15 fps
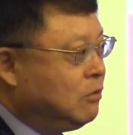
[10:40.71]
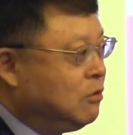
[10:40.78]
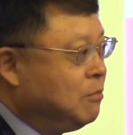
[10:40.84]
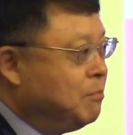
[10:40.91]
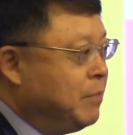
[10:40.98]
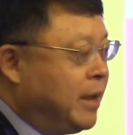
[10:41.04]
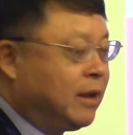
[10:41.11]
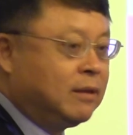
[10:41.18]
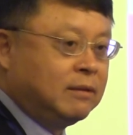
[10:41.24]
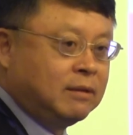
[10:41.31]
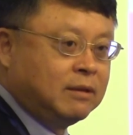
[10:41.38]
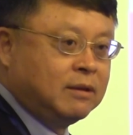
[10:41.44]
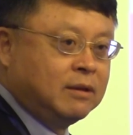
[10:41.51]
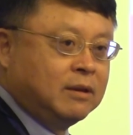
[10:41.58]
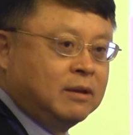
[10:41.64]
to
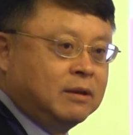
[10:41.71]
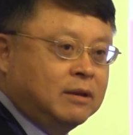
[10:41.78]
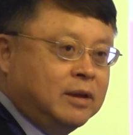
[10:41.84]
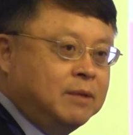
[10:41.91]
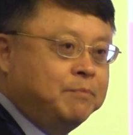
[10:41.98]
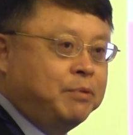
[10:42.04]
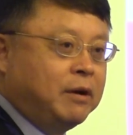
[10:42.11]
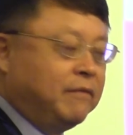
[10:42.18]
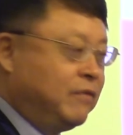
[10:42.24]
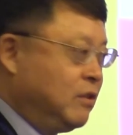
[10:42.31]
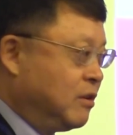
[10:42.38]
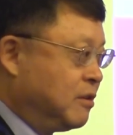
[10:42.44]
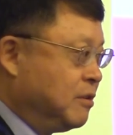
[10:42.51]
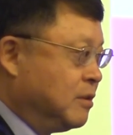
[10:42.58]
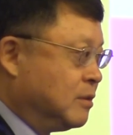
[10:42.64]
make import of
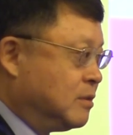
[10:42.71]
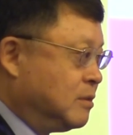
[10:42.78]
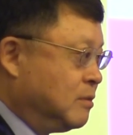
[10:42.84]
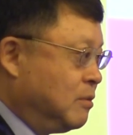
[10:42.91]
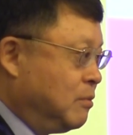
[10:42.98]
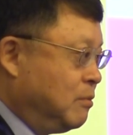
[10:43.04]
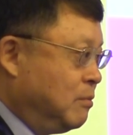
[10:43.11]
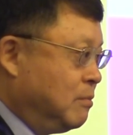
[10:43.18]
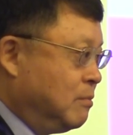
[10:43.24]
the goods,